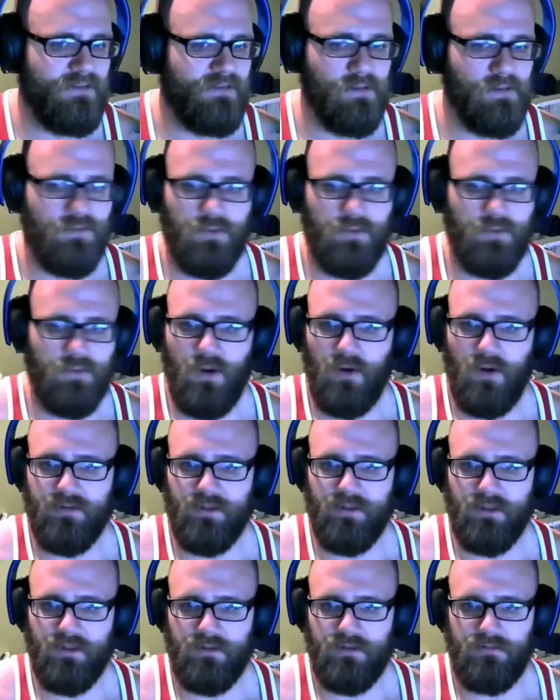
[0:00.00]
suppose we can go
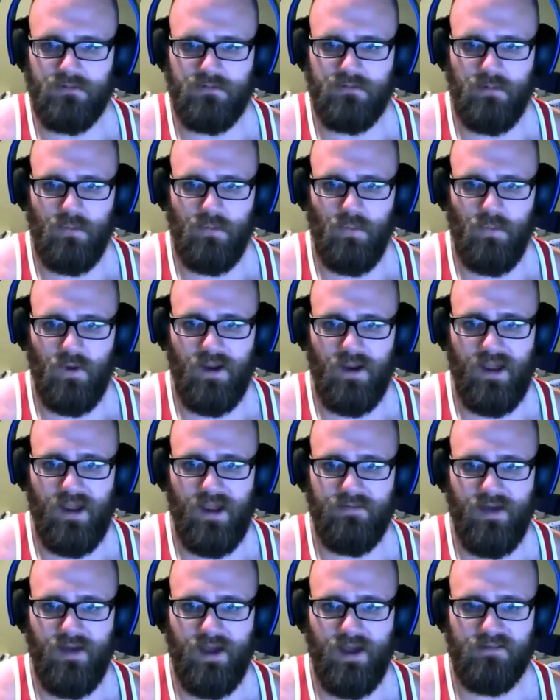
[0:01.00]
over what
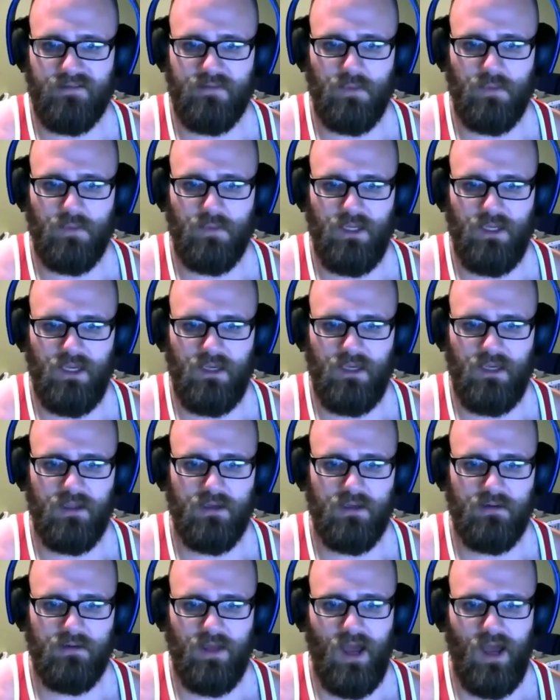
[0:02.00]
kind of fats we need
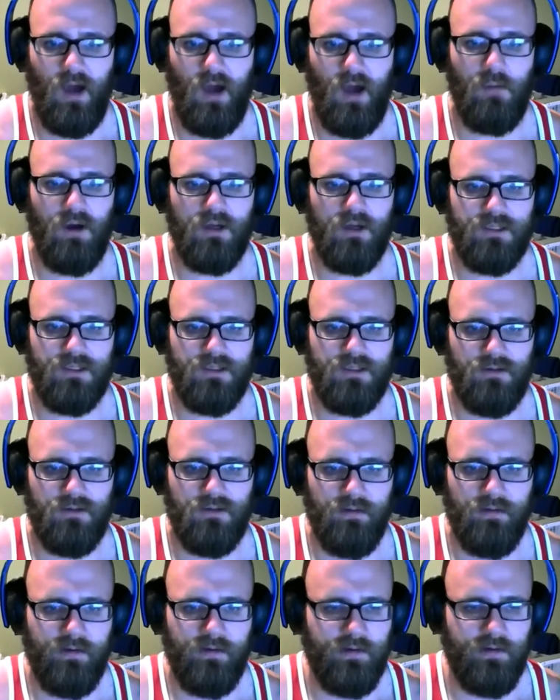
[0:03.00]
and how much.
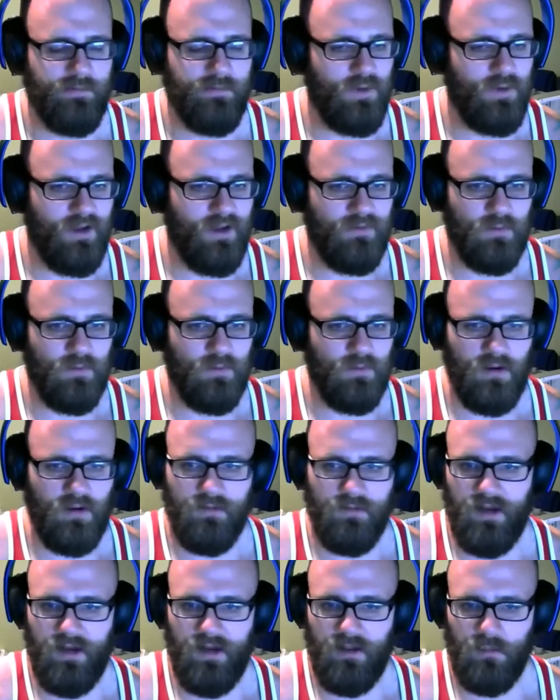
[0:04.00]
When you guys want to
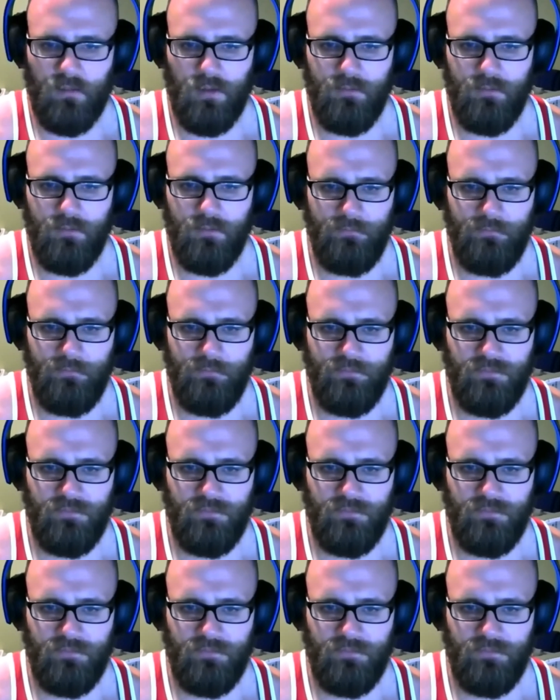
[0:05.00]
cover that a little bit,